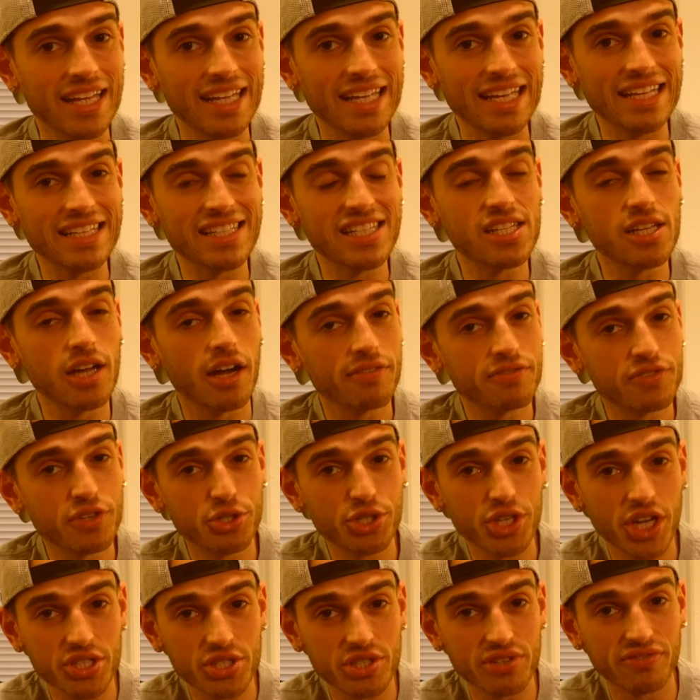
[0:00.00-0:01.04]
it's tough to
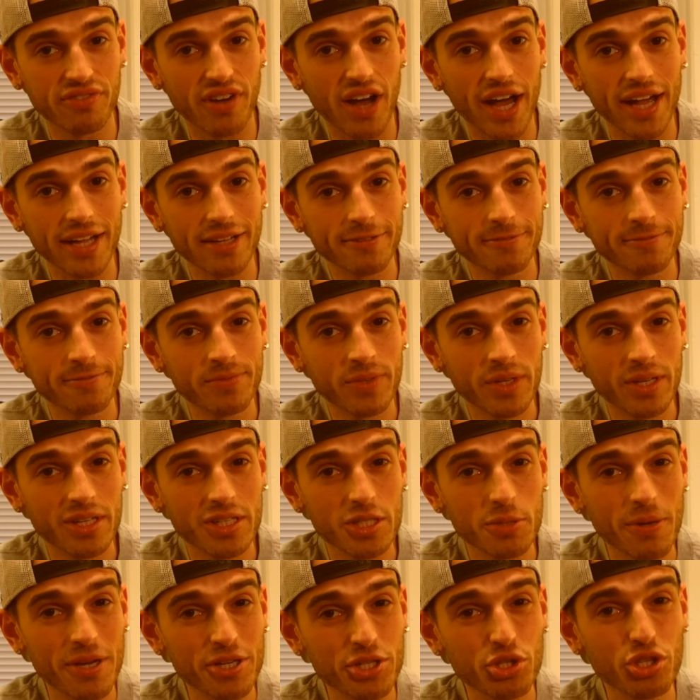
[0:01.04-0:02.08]
justify.
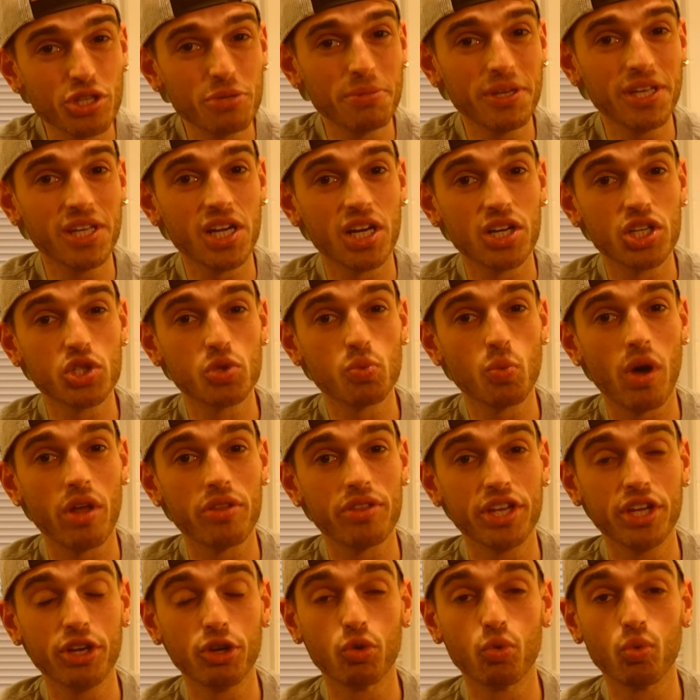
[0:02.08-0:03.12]
Especially because while
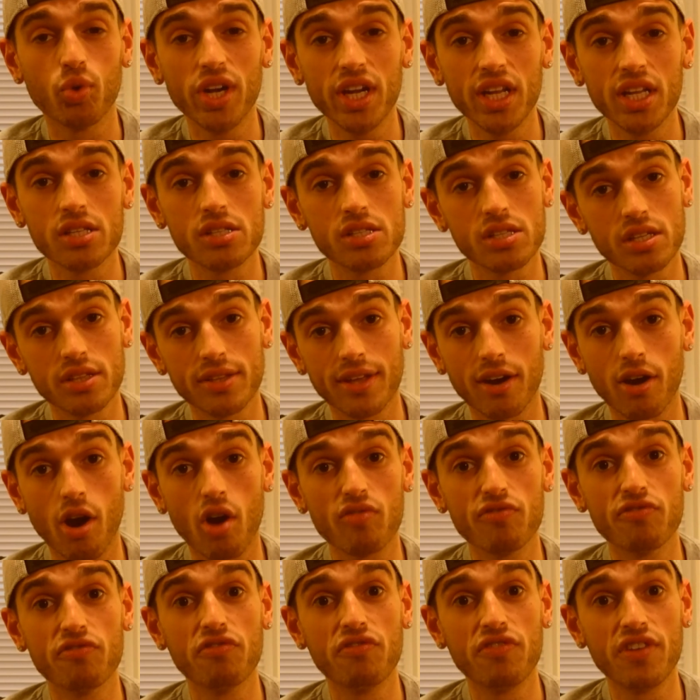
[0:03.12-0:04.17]
the ingredients in there are
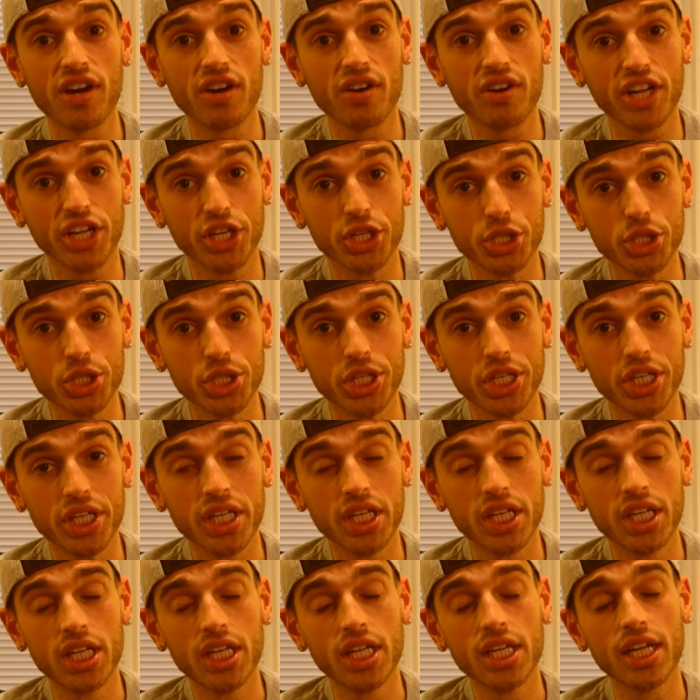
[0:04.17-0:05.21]
very good
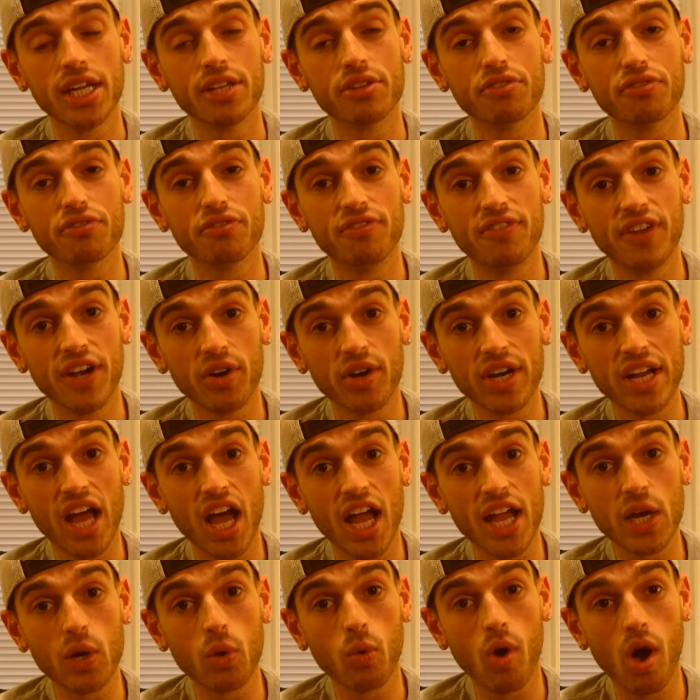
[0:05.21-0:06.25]
and they're very
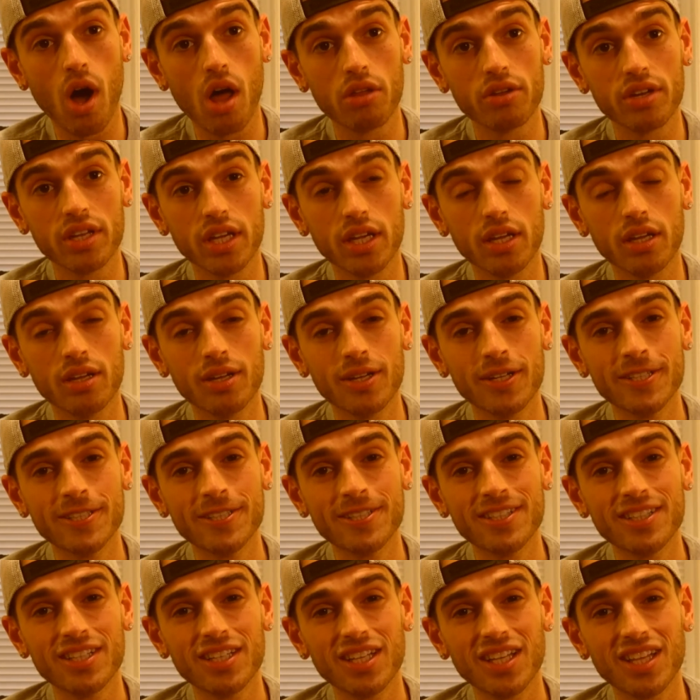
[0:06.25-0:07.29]
high quality,
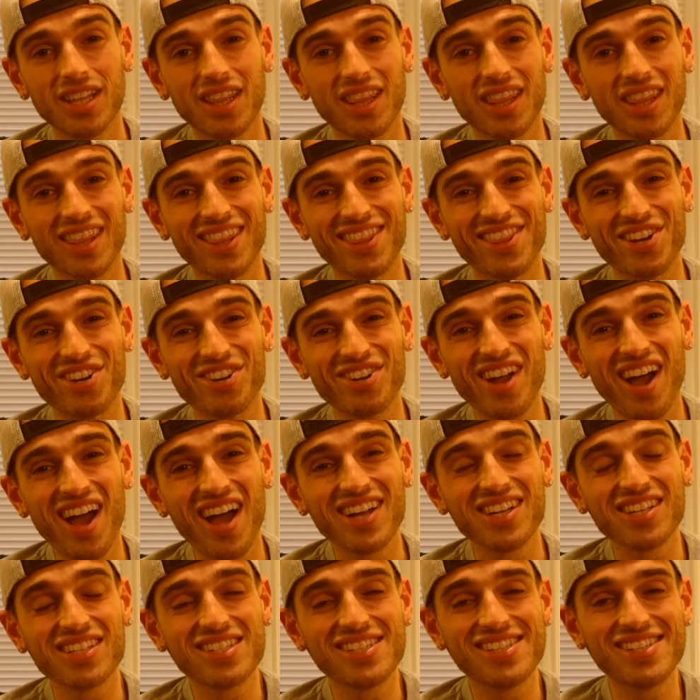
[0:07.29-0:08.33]
they're
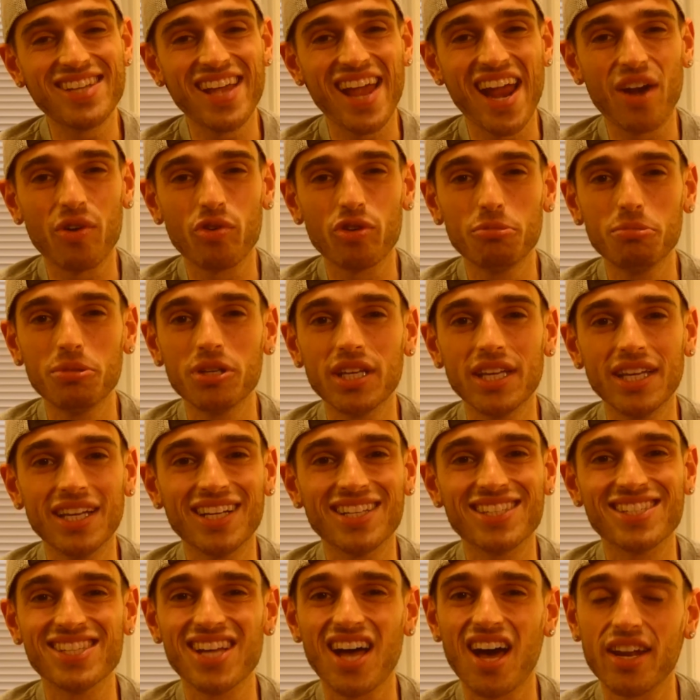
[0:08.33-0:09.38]
not terribly
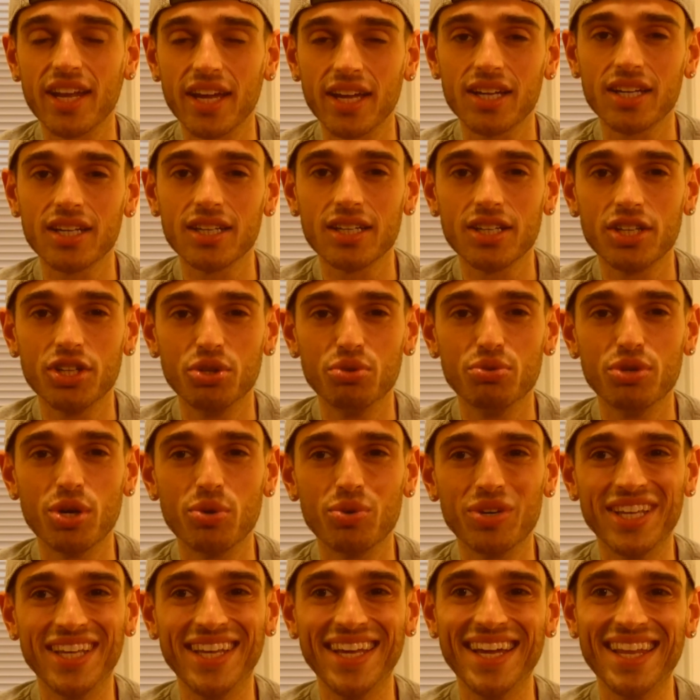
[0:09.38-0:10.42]
exotic. You
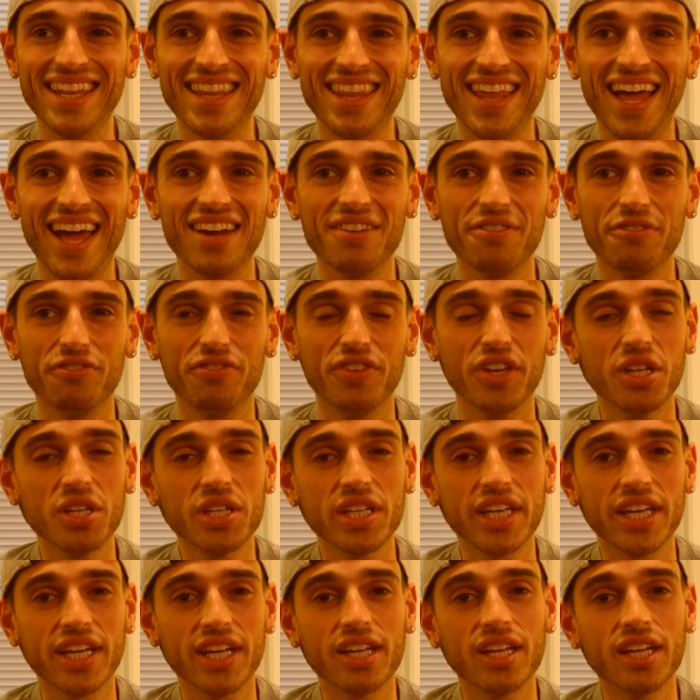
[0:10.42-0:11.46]
don't get that
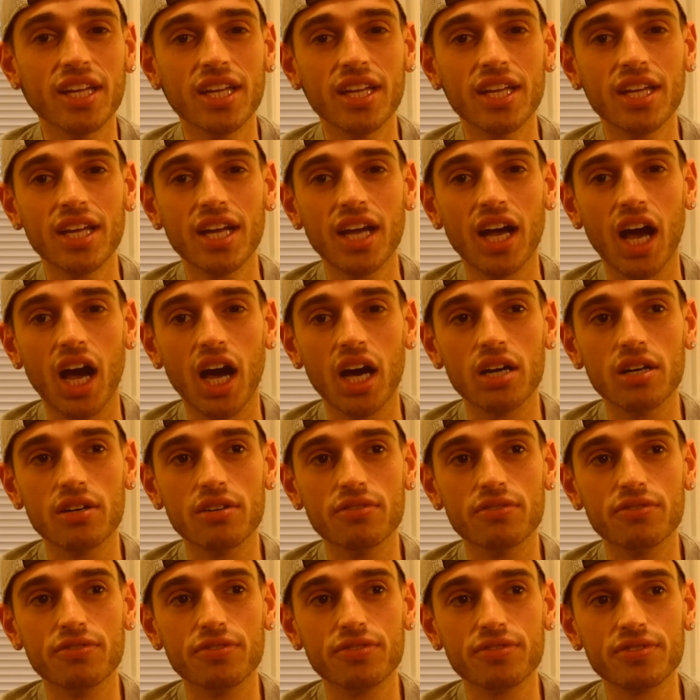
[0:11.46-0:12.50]
feeling
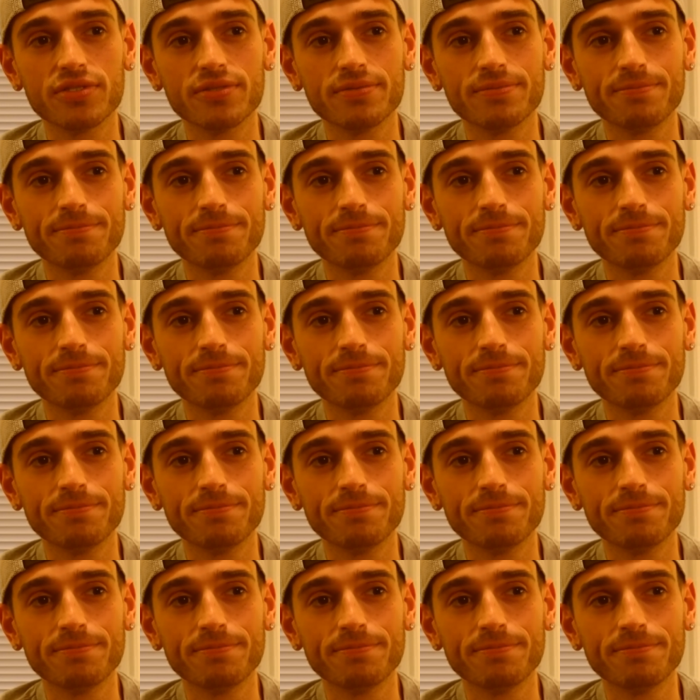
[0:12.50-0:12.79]
of